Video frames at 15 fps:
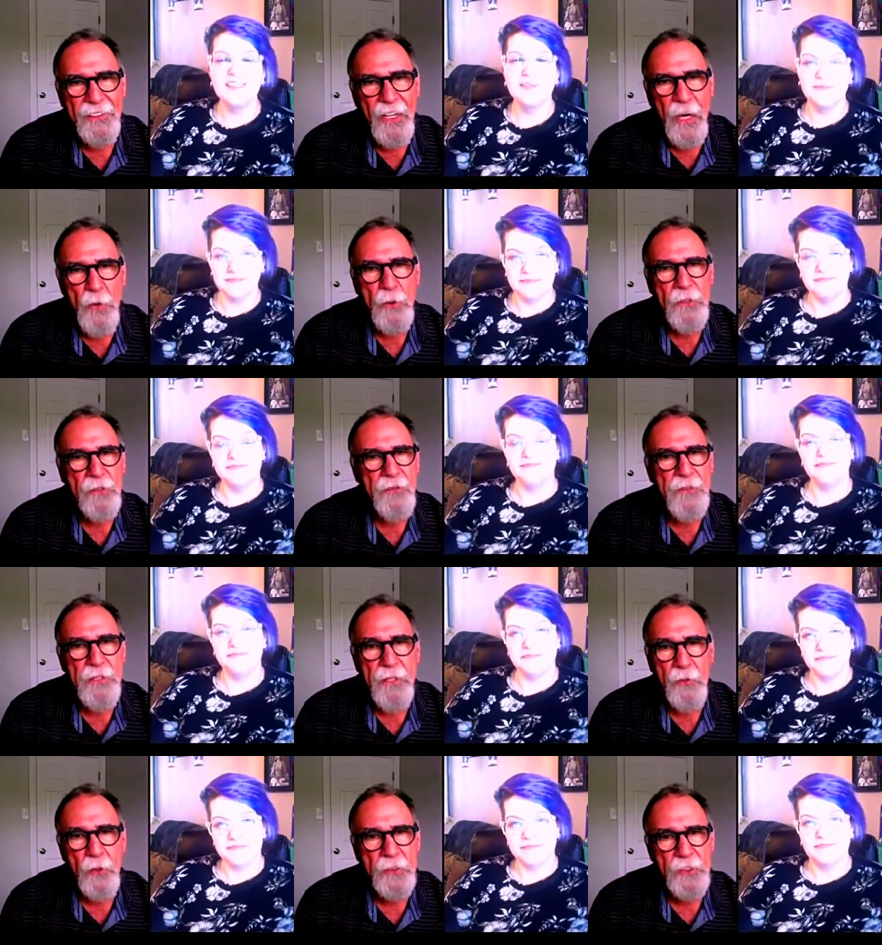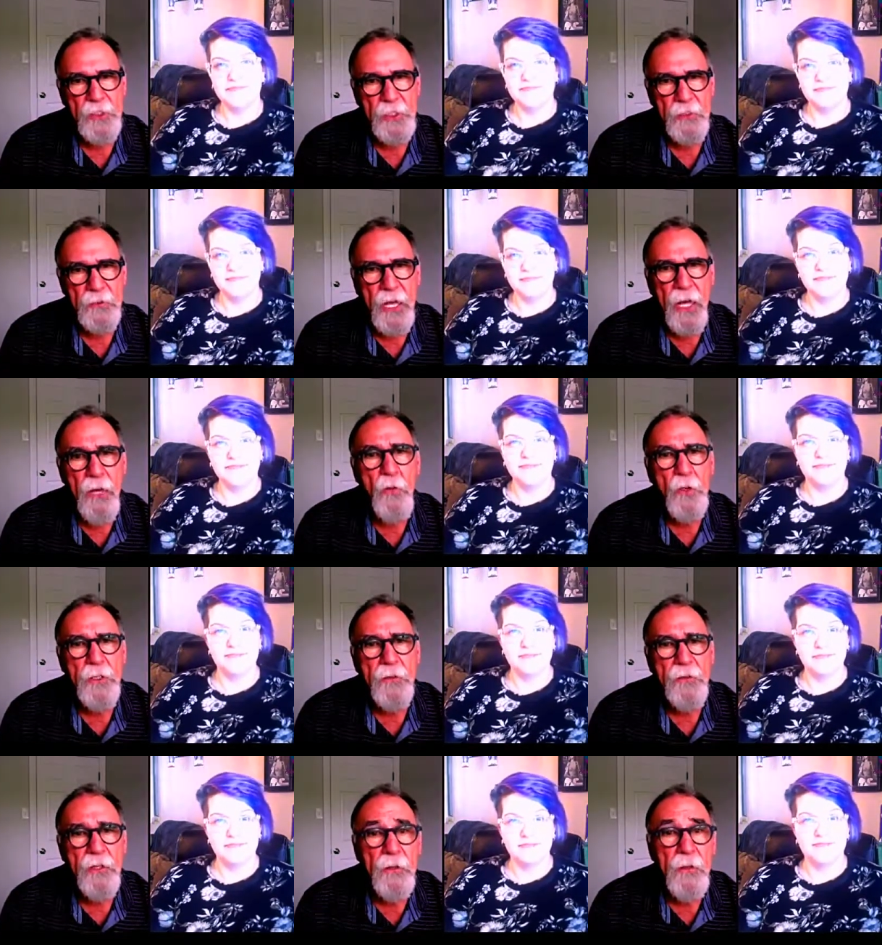Speaker 1: I would have never achieved. I would
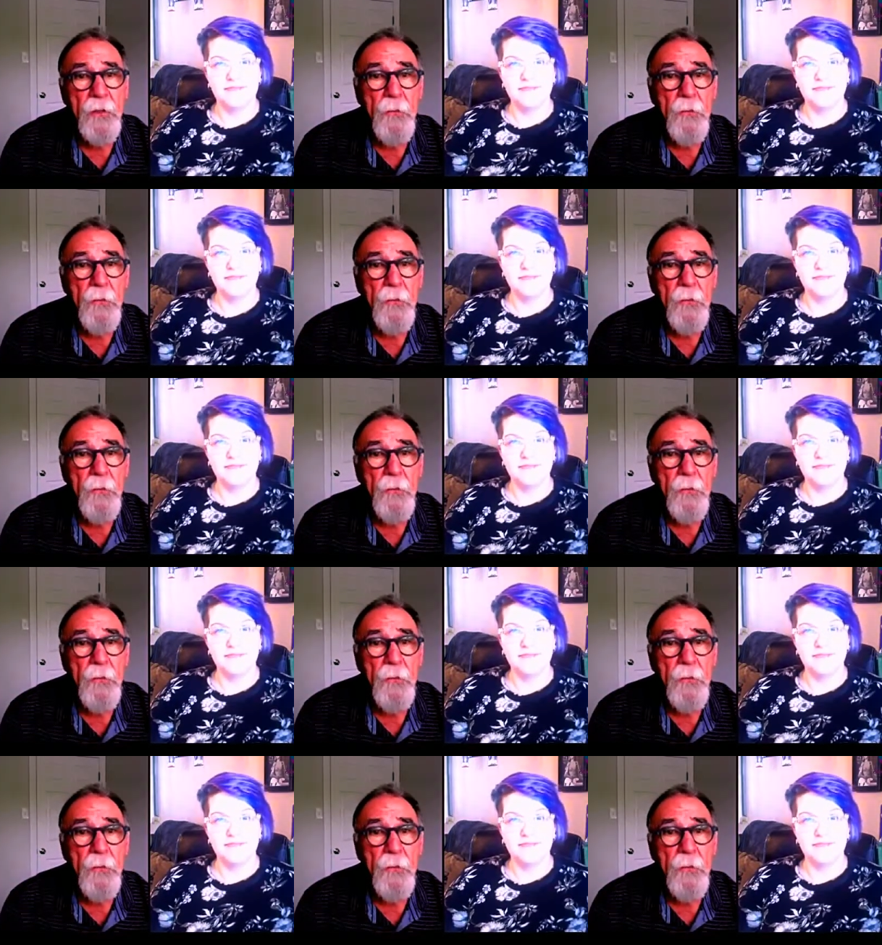have.